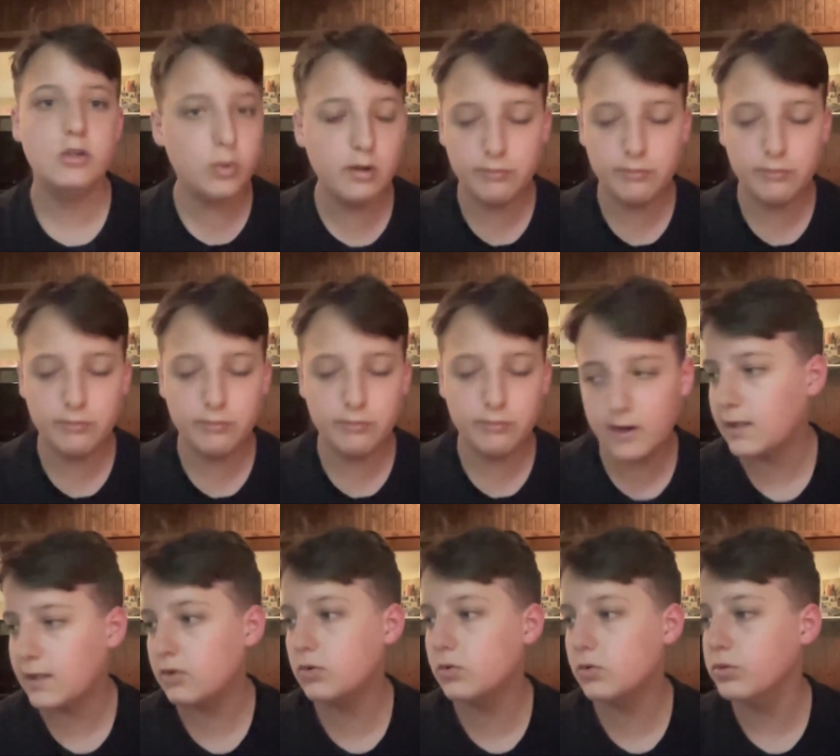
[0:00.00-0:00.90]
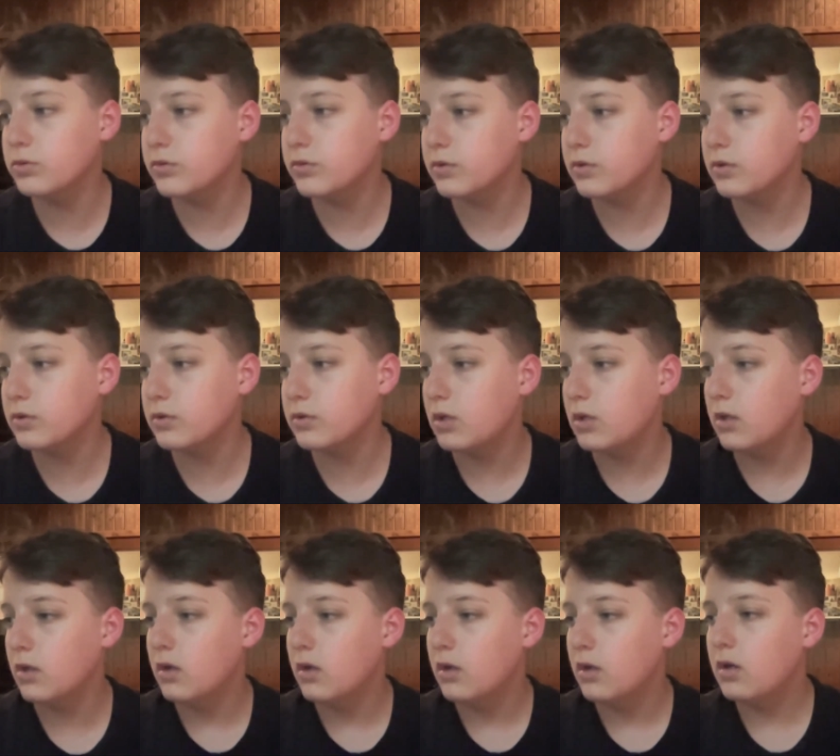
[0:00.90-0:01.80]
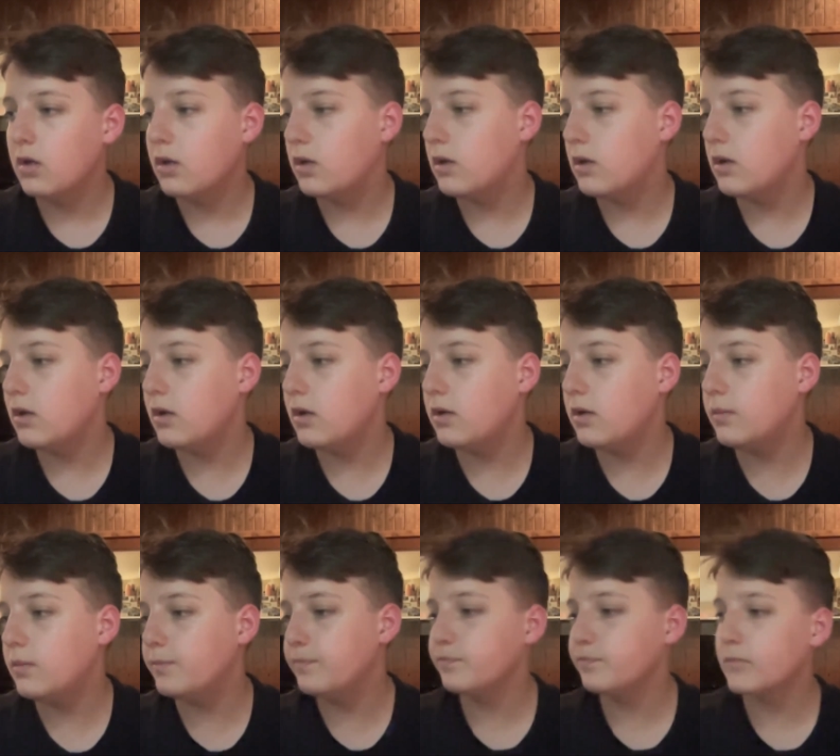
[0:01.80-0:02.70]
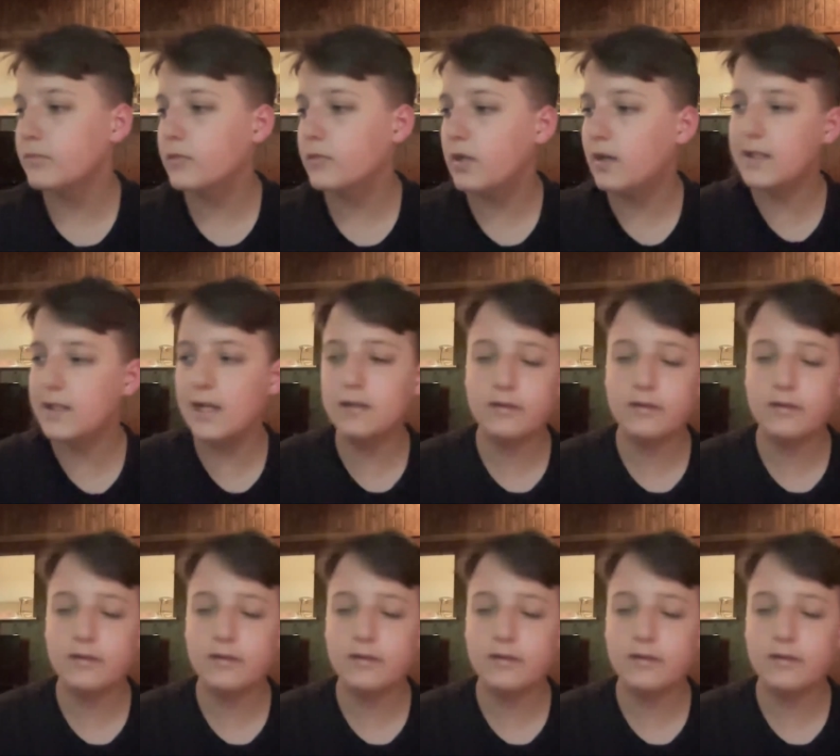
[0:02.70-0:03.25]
You will find that truth. Again,